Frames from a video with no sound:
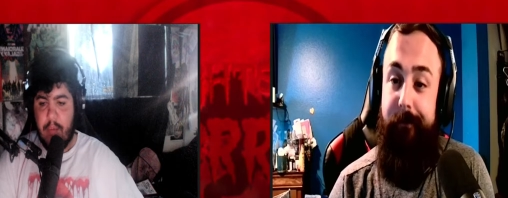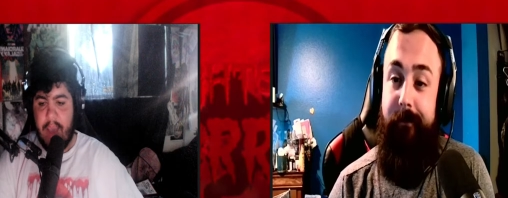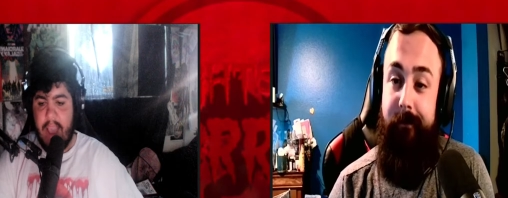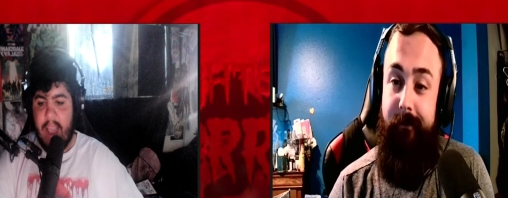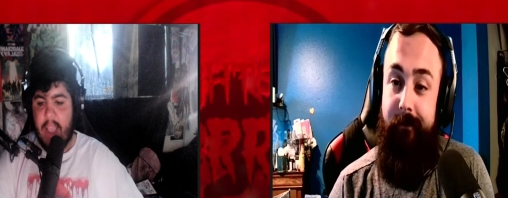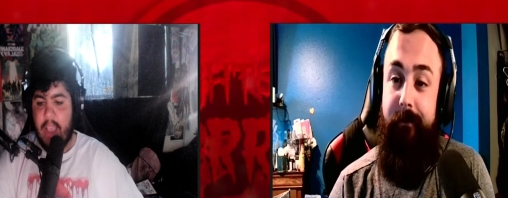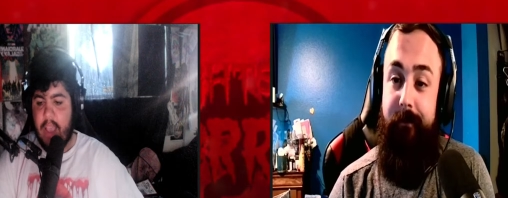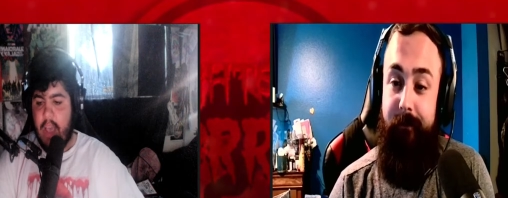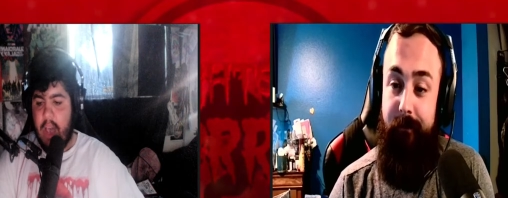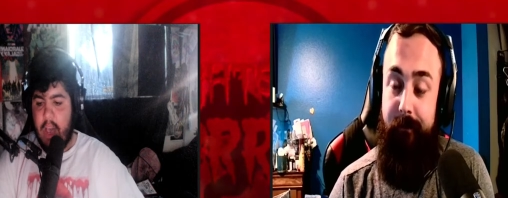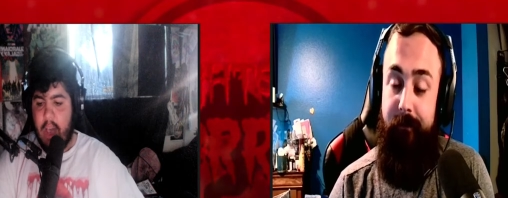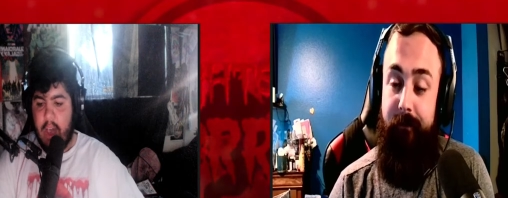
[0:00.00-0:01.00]
Speaker 1: back.
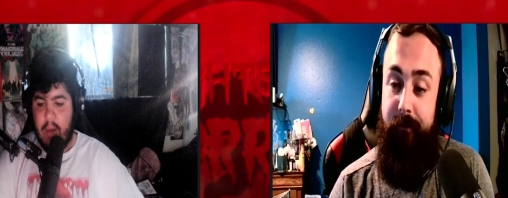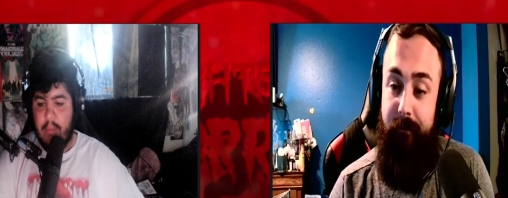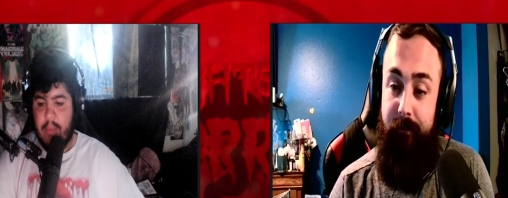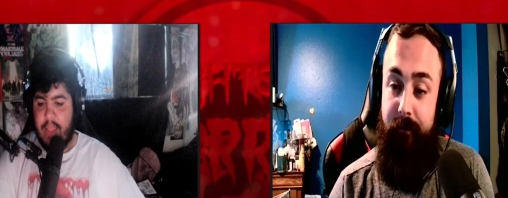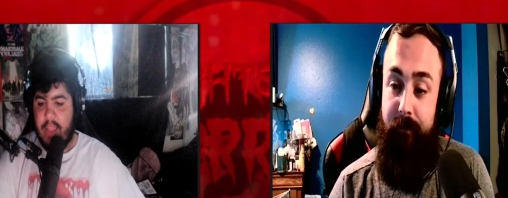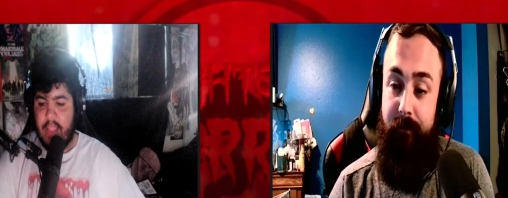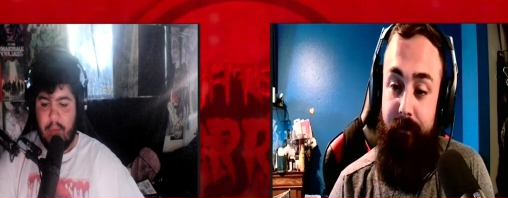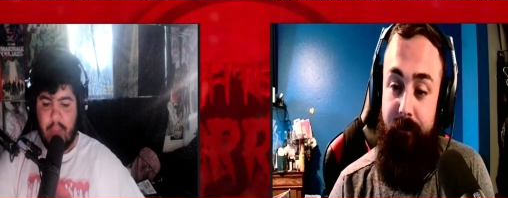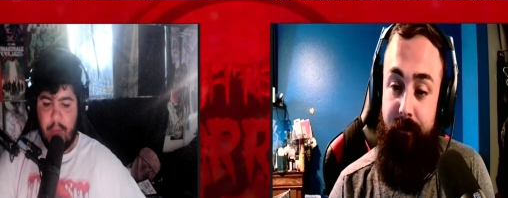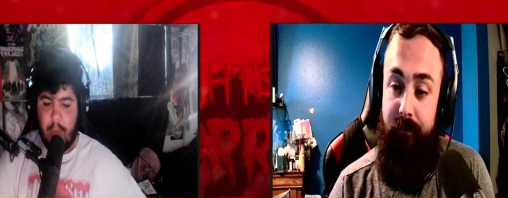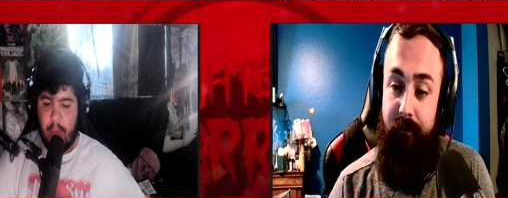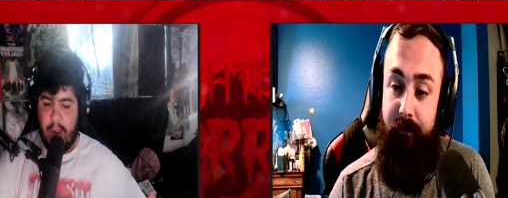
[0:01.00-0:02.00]
Um, I think the only thing
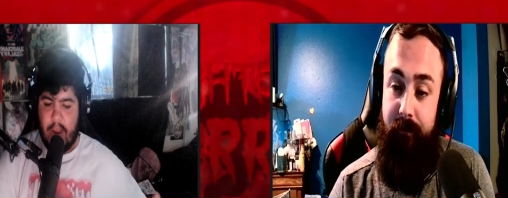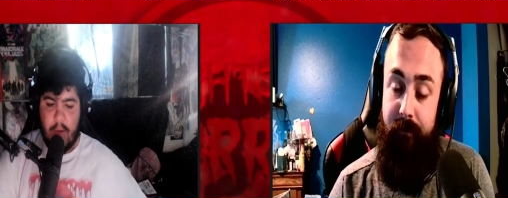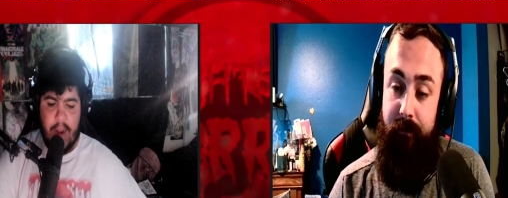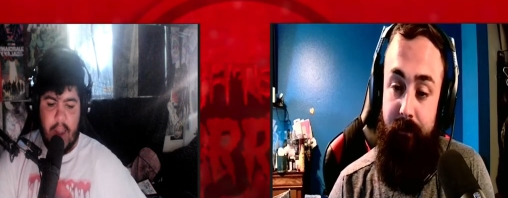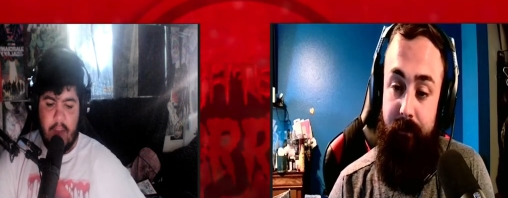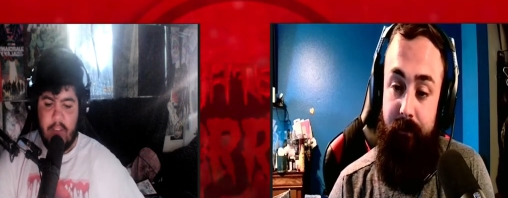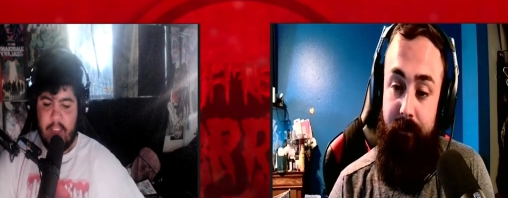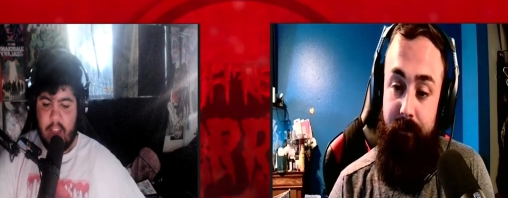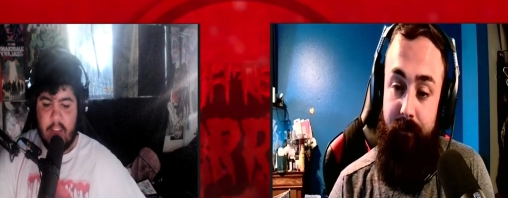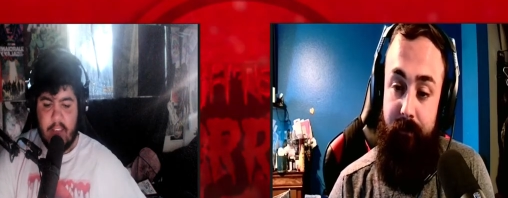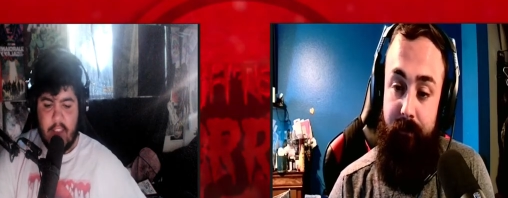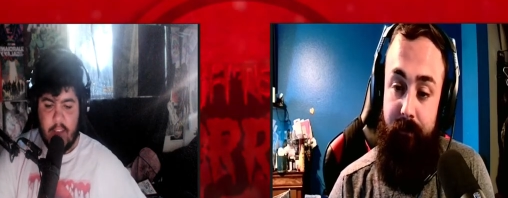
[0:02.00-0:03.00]
we're waiting on right now is like
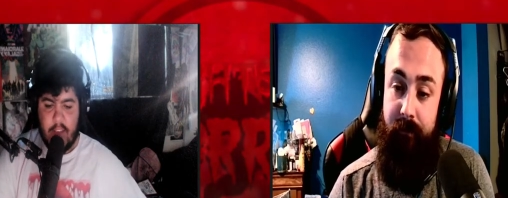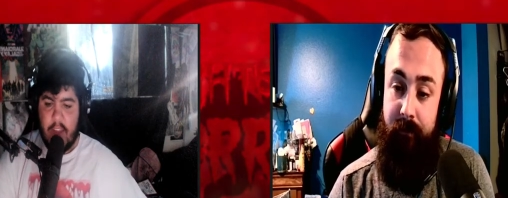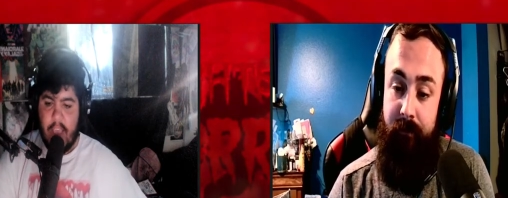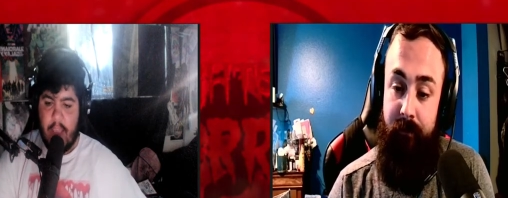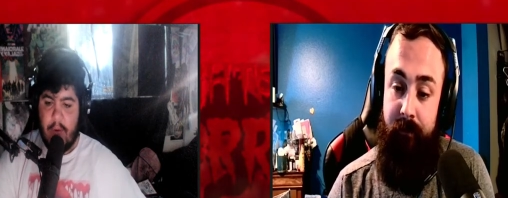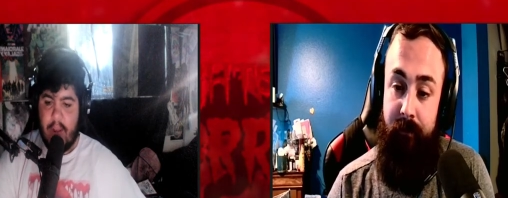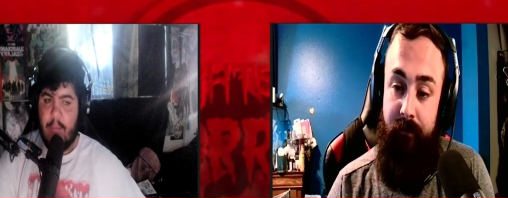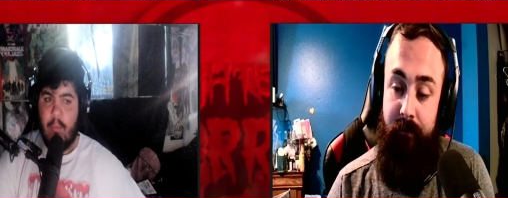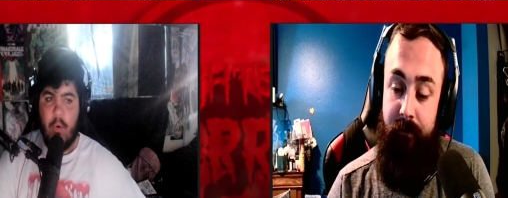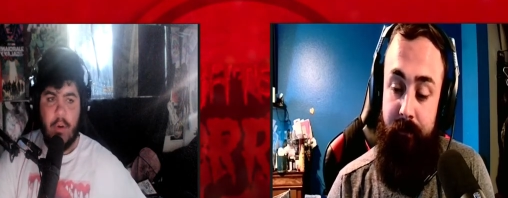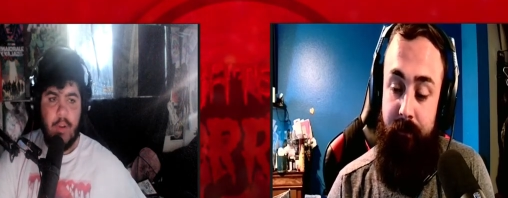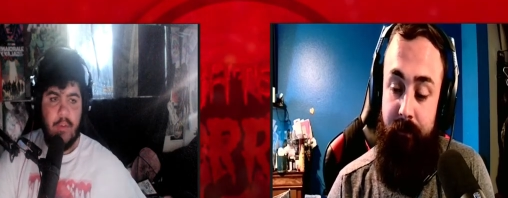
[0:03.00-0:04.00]
Los Angeles Haunted Hayride and more
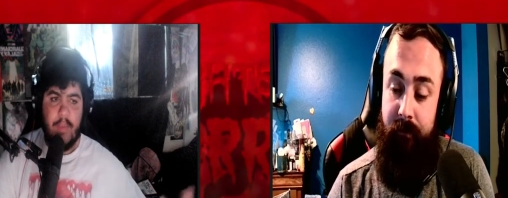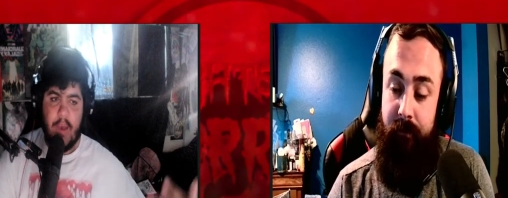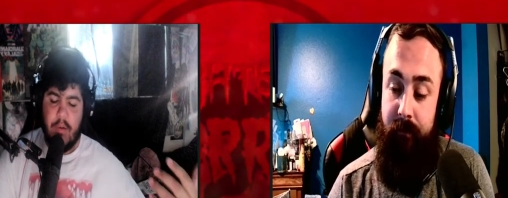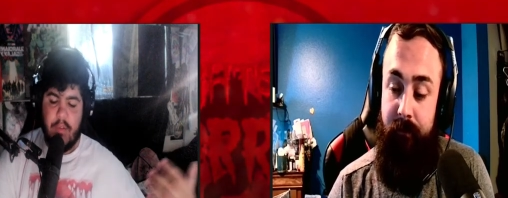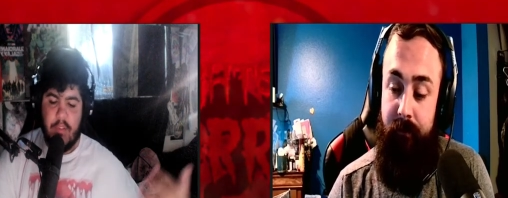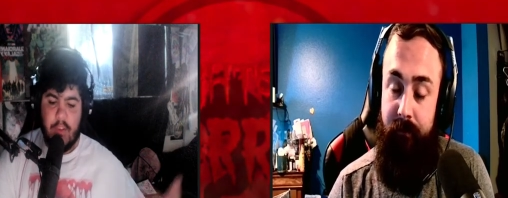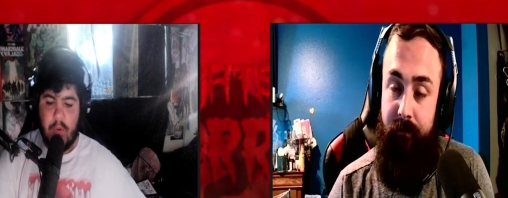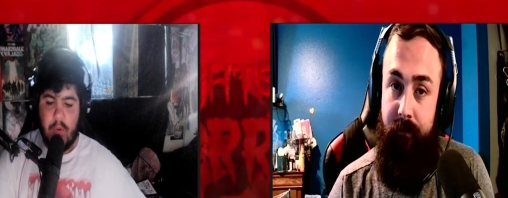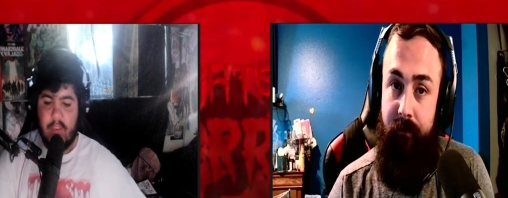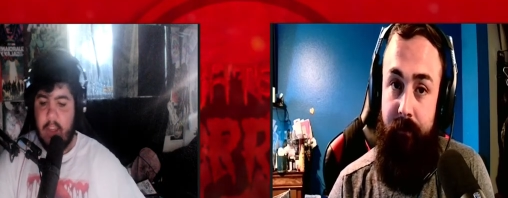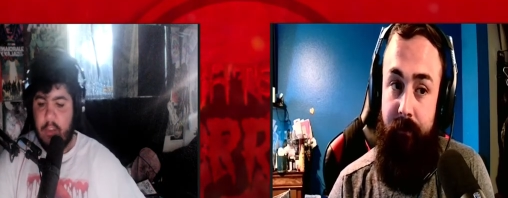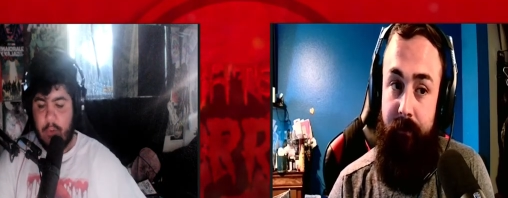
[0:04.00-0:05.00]
news about
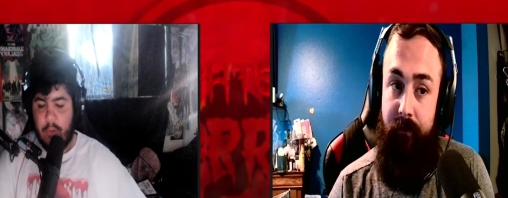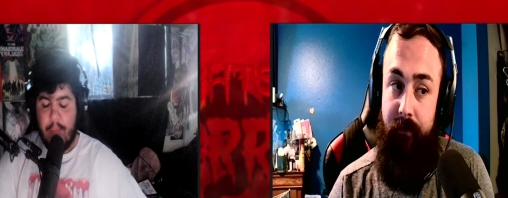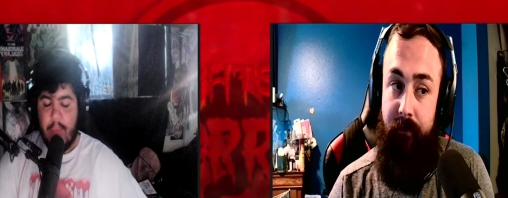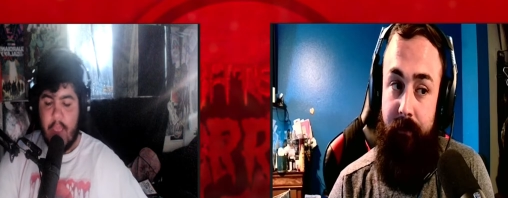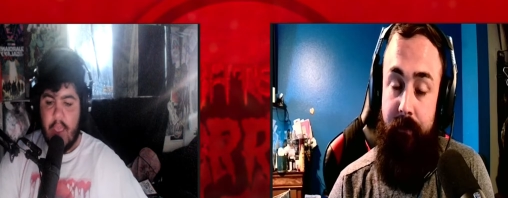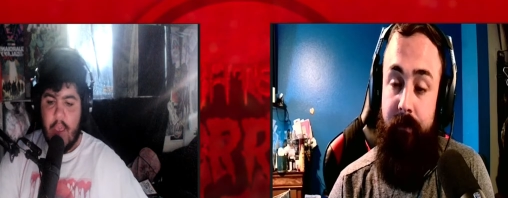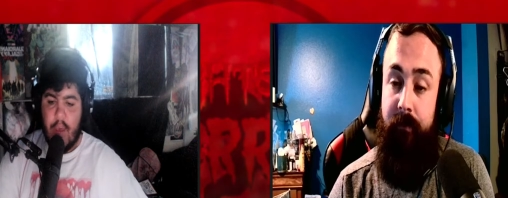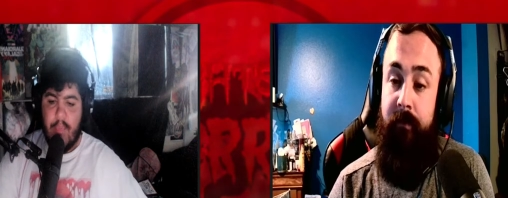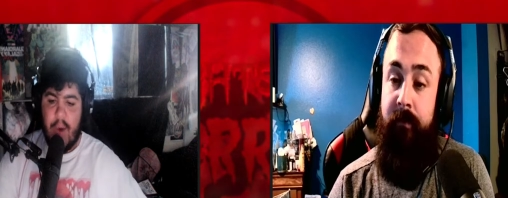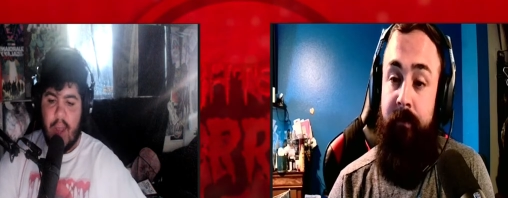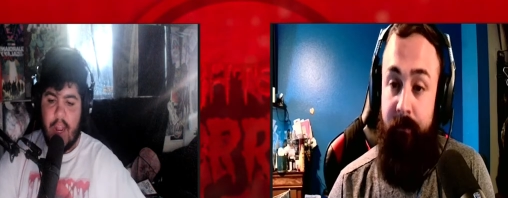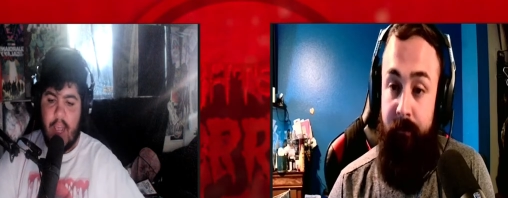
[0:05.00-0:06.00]
SeaWorld Scream.
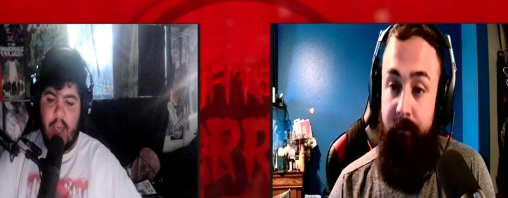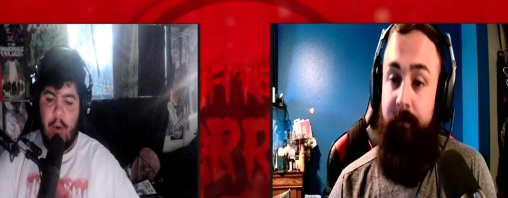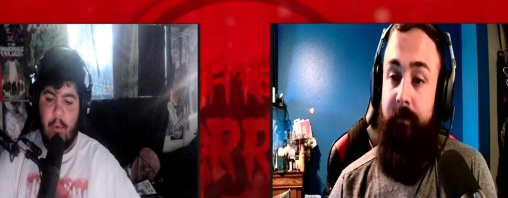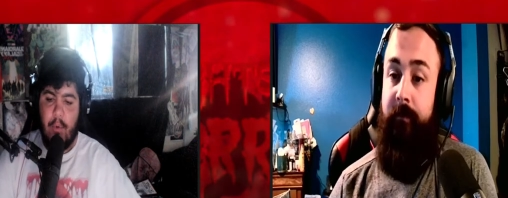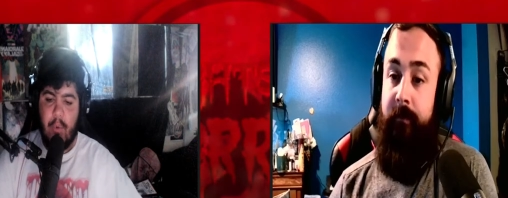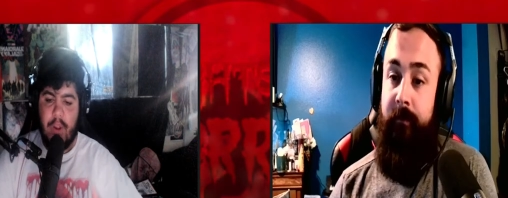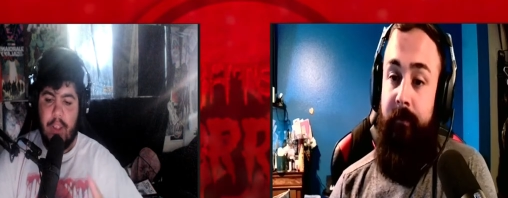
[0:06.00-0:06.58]
But uh, what are